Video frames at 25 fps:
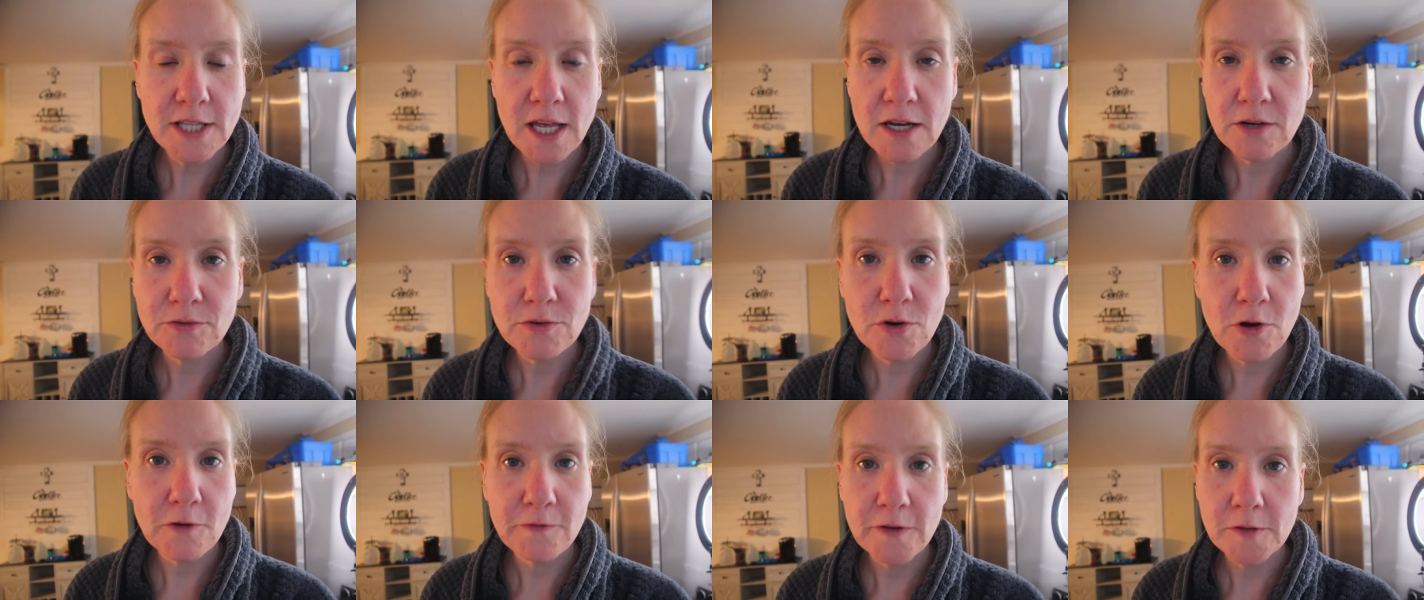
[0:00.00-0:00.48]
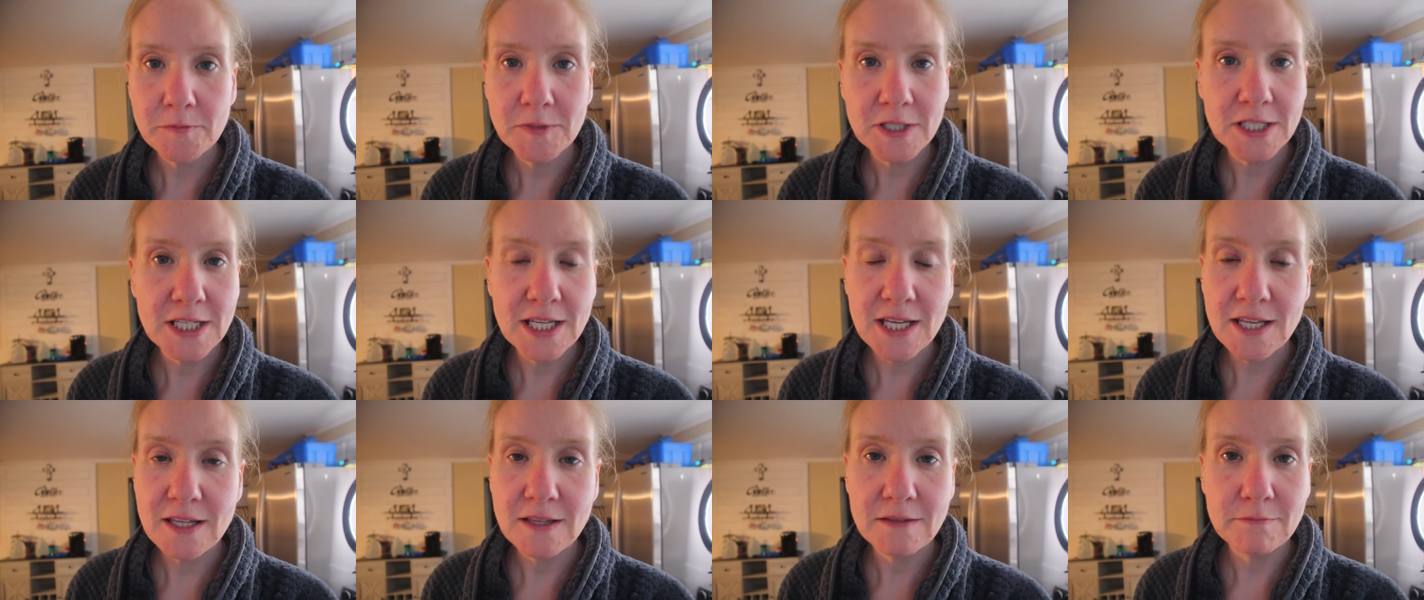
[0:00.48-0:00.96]
I don't know if I'm
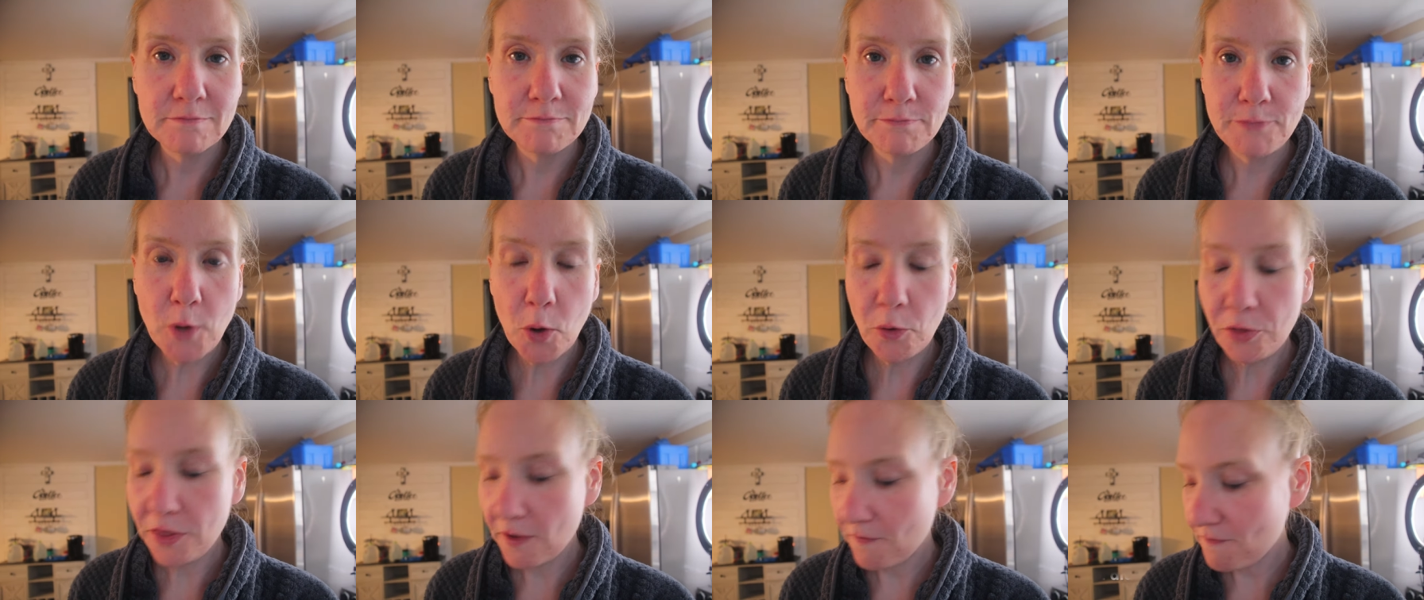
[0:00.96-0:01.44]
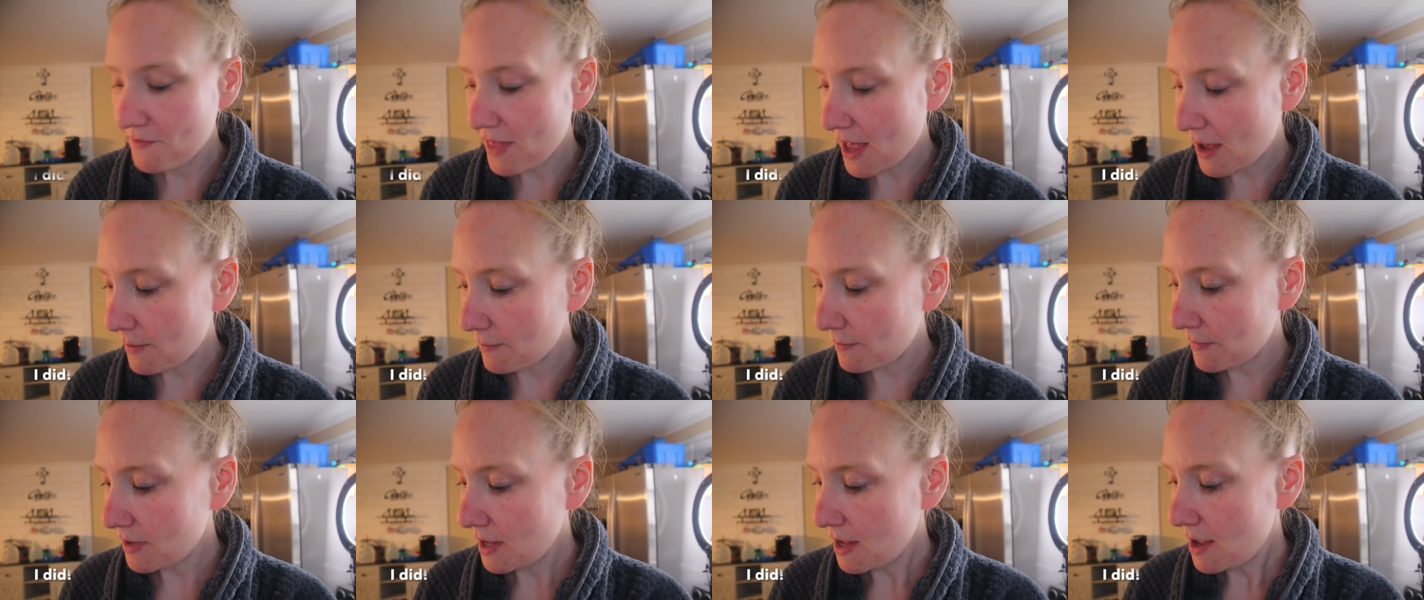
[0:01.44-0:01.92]
gonna eat both of
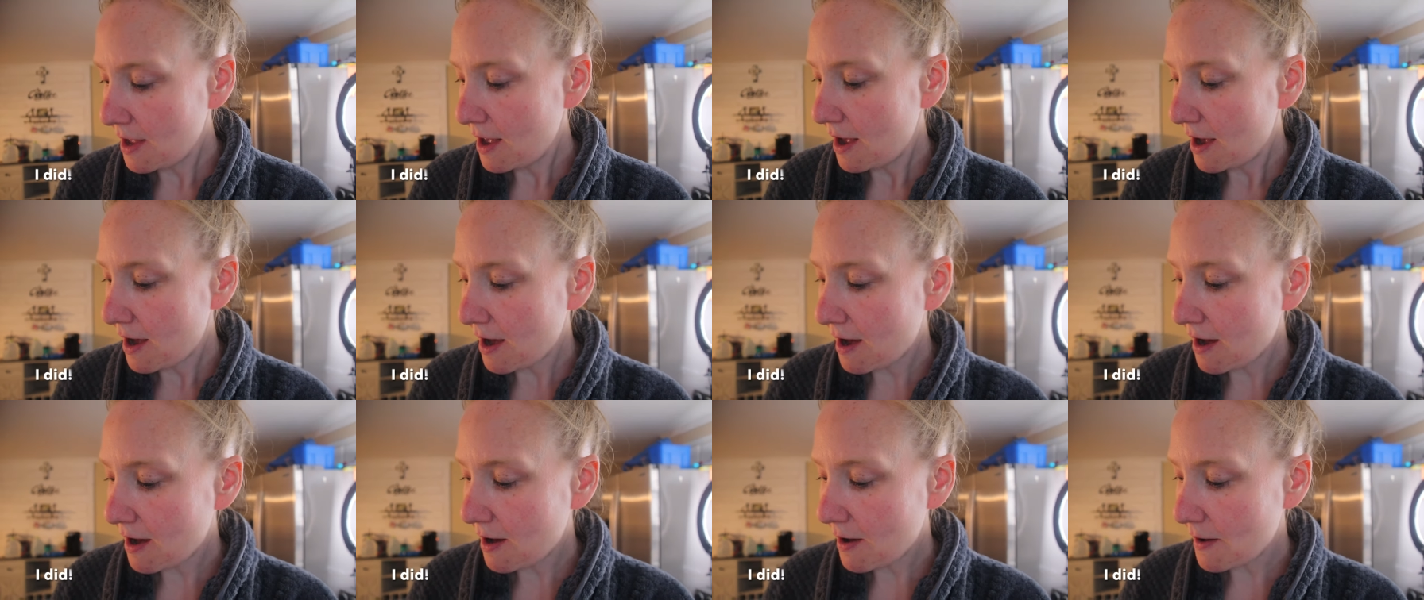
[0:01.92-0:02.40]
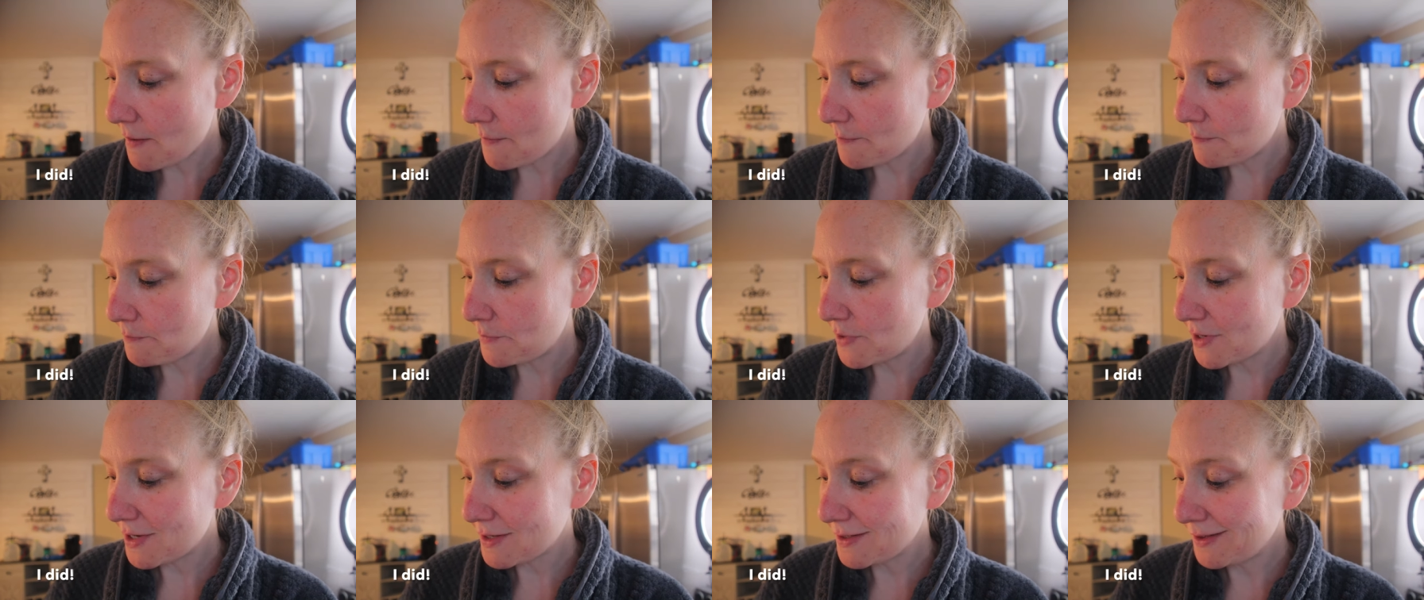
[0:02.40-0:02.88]
them,
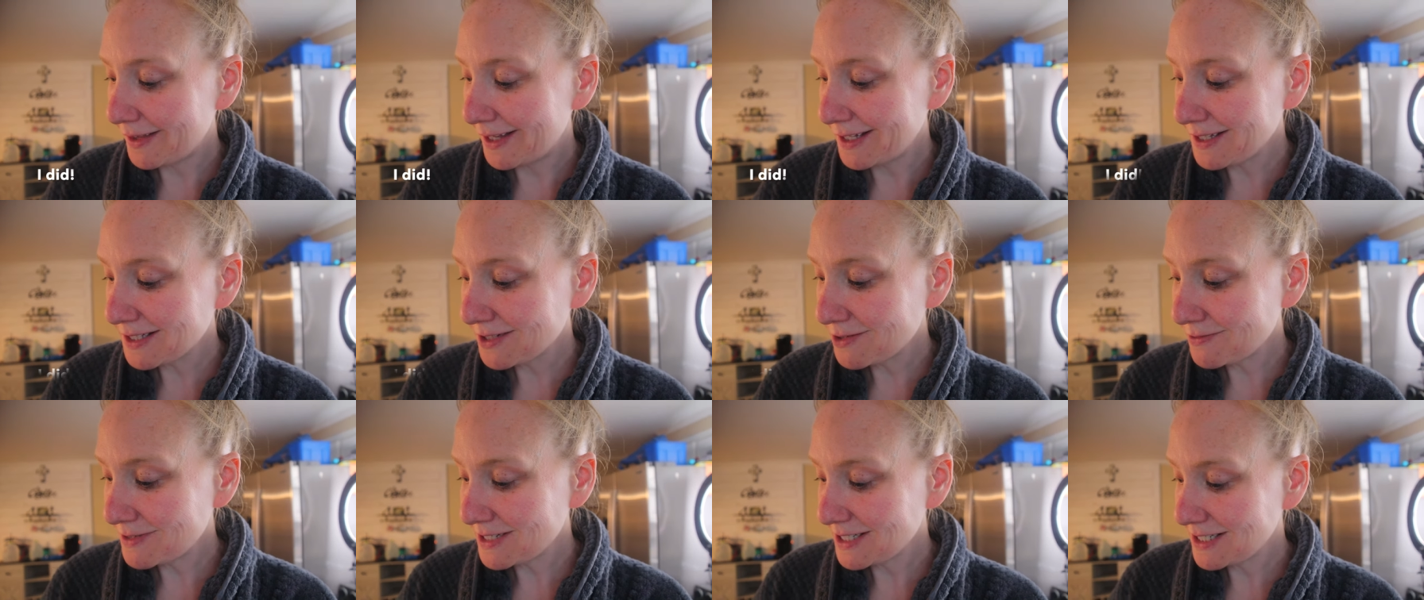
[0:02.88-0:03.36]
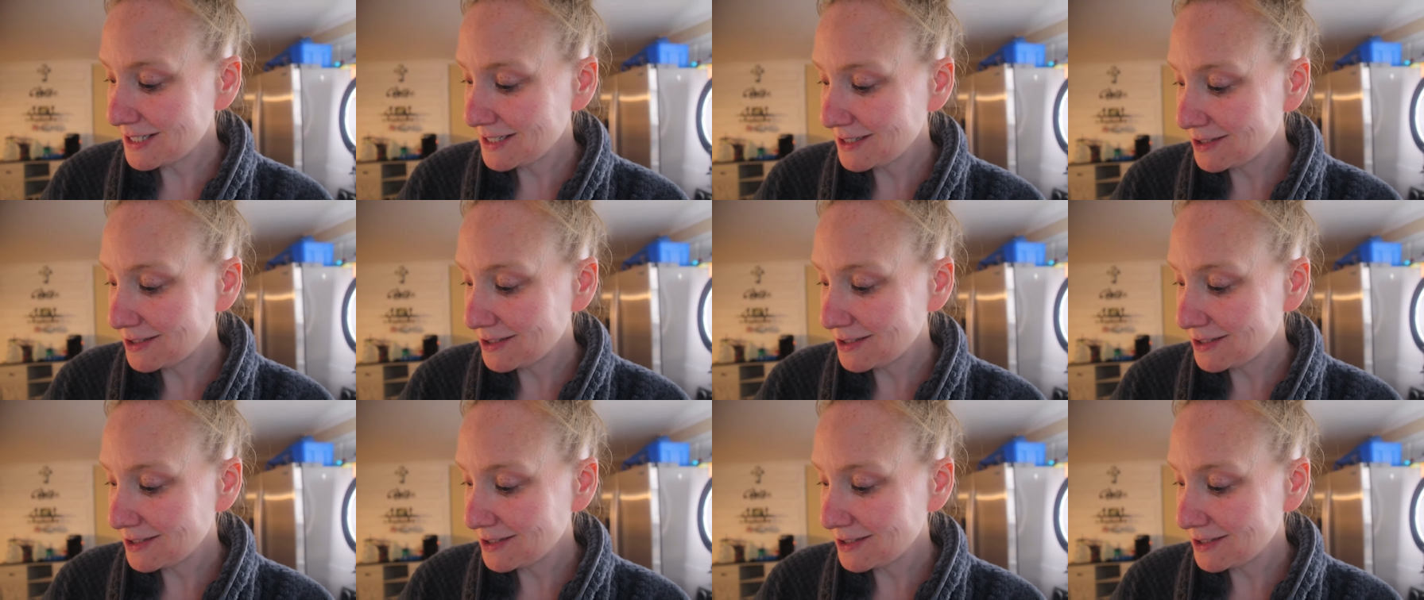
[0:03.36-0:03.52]
um, but let's go ahead